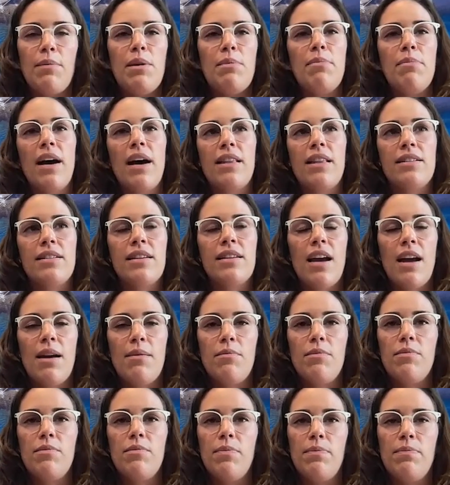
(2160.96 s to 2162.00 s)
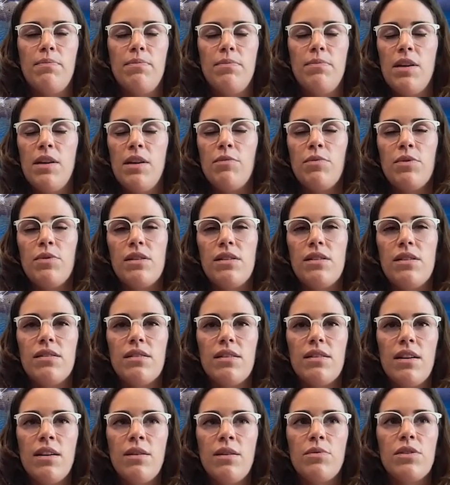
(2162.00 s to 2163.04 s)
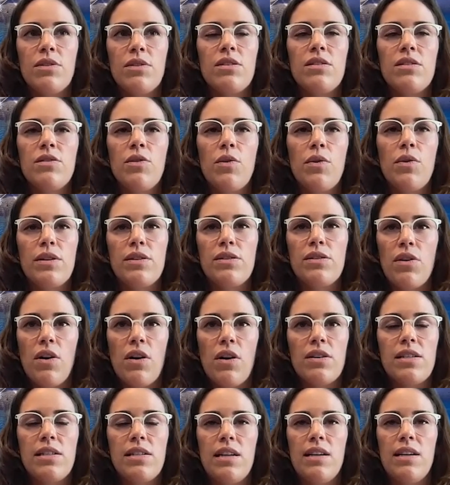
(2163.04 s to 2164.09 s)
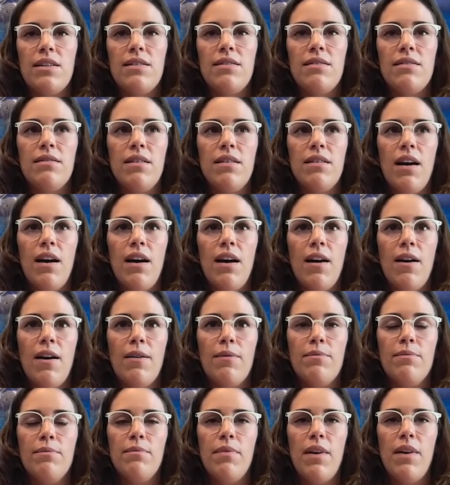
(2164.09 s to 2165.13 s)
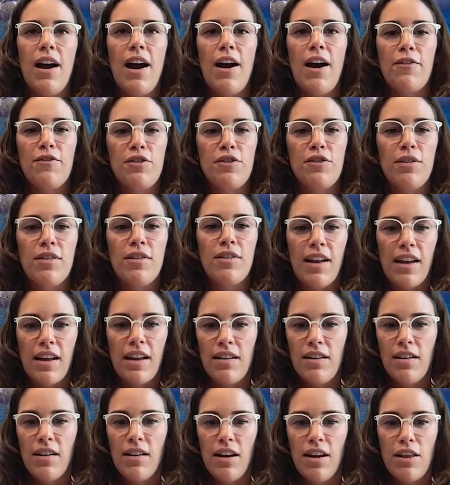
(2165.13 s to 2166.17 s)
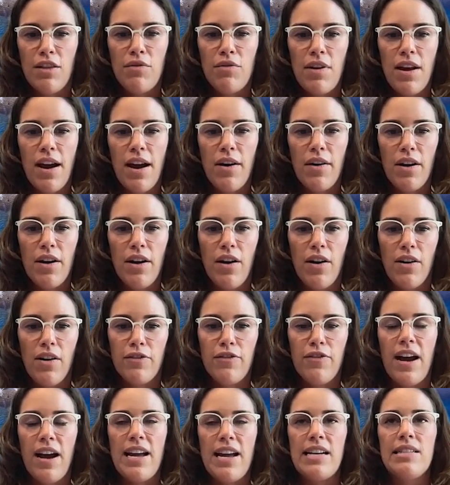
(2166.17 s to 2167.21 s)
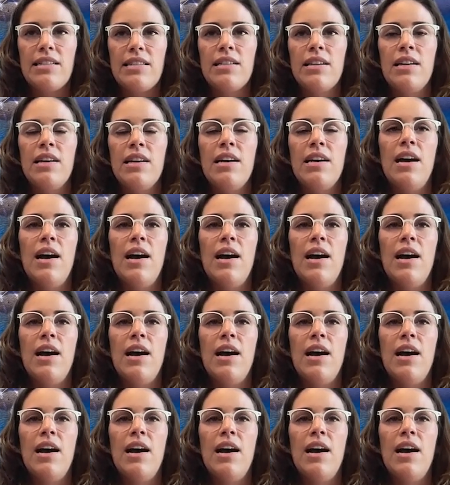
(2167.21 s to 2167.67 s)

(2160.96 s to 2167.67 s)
i mean by the time it was it was so exhausted um, after like a nearly three hour long fight